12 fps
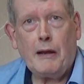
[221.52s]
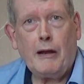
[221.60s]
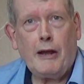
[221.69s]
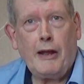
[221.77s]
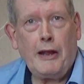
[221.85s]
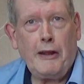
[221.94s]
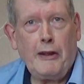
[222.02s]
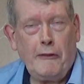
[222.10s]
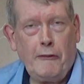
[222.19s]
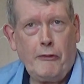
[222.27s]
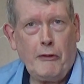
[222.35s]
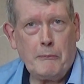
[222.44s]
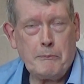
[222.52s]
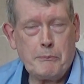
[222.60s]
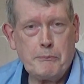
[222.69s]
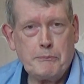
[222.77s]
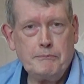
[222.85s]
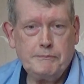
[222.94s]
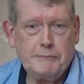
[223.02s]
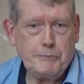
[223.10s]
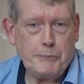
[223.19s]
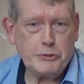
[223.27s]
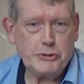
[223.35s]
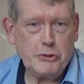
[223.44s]
I've
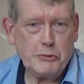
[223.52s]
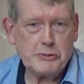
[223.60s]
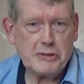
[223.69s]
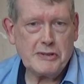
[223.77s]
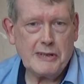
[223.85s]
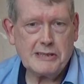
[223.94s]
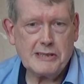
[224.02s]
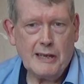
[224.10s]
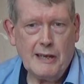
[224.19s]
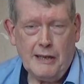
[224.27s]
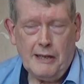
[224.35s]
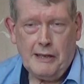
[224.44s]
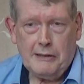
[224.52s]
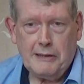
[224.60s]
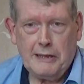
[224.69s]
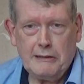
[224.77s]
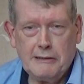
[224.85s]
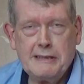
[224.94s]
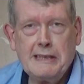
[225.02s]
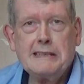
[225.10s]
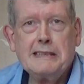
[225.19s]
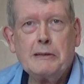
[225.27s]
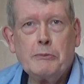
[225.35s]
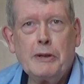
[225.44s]
produced this little
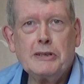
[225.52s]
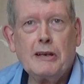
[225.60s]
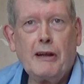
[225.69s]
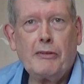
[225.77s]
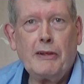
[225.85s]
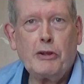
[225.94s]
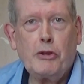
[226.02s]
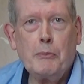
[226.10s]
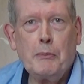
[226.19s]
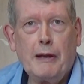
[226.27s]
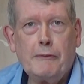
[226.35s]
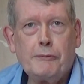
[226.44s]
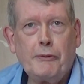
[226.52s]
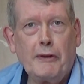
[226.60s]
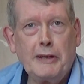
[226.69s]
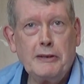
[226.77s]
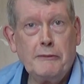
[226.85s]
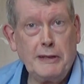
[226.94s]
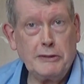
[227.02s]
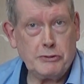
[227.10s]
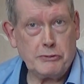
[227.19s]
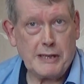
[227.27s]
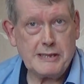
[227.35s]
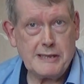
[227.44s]
ditty which I think you might find of
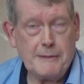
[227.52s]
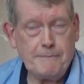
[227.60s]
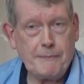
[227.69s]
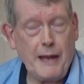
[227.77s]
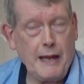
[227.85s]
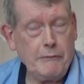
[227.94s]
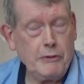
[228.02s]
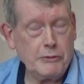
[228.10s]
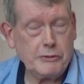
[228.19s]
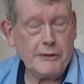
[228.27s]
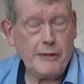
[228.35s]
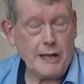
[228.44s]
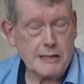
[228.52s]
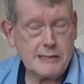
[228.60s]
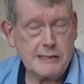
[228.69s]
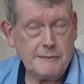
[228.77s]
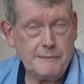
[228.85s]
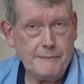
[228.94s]
interest. Have a look at this.